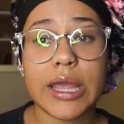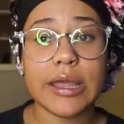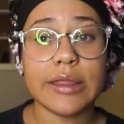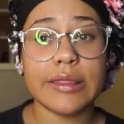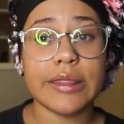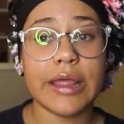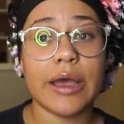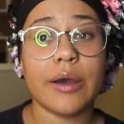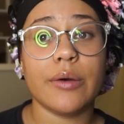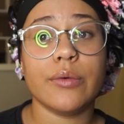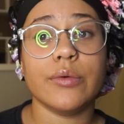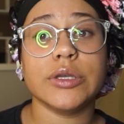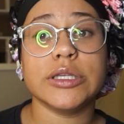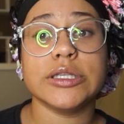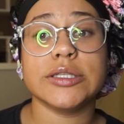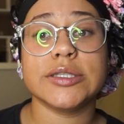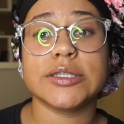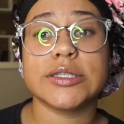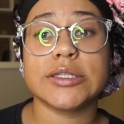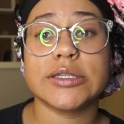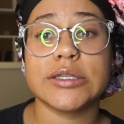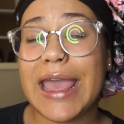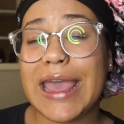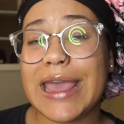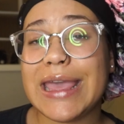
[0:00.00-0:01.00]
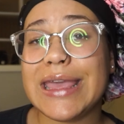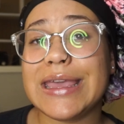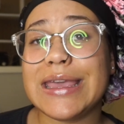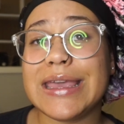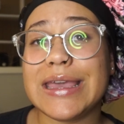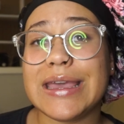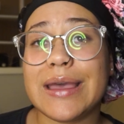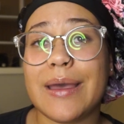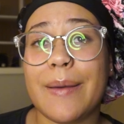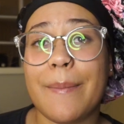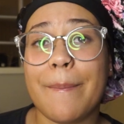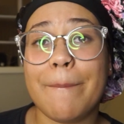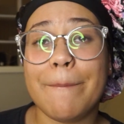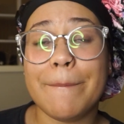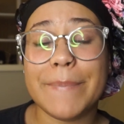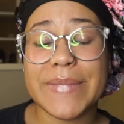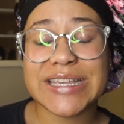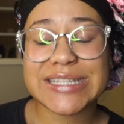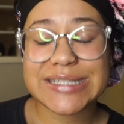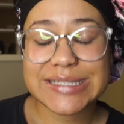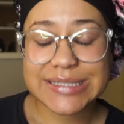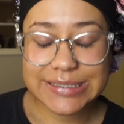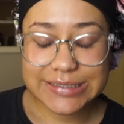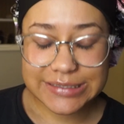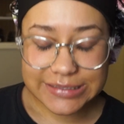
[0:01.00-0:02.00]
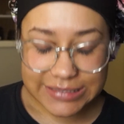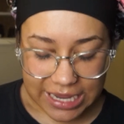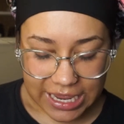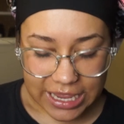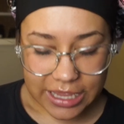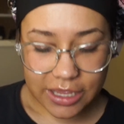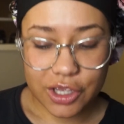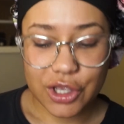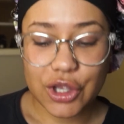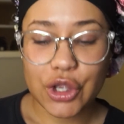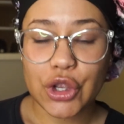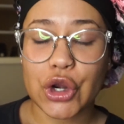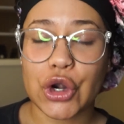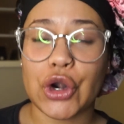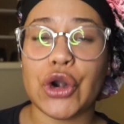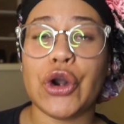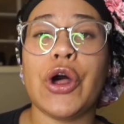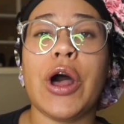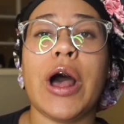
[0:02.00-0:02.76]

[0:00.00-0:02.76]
And that was a mistake, girl.